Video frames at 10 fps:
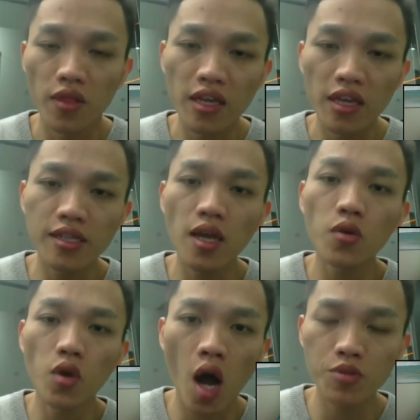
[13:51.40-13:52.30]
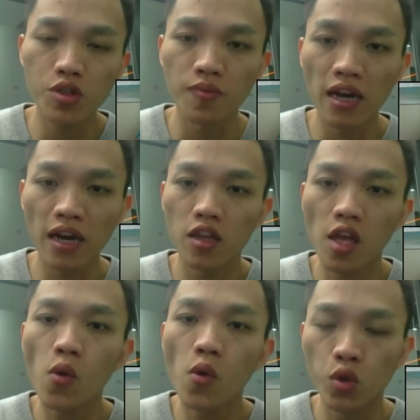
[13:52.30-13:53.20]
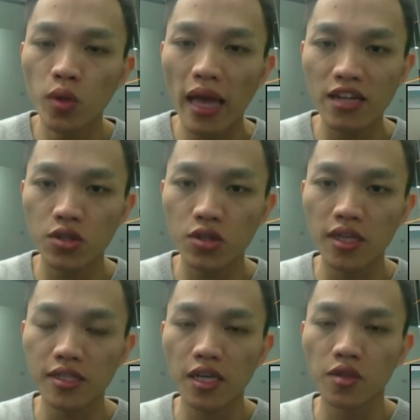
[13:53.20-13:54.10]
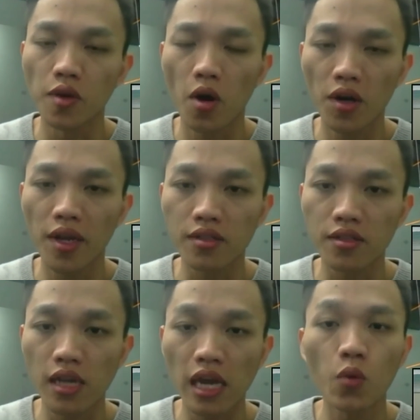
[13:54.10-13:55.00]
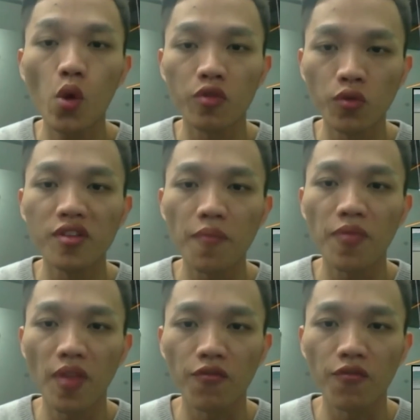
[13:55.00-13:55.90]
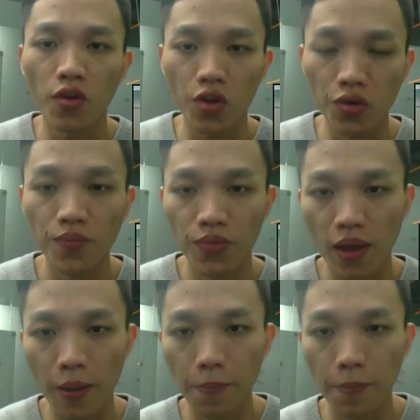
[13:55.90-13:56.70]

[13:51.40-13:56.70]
They sell your option, and they will do the hedging in the secondary market, and we will do the same thing for you. Yeah.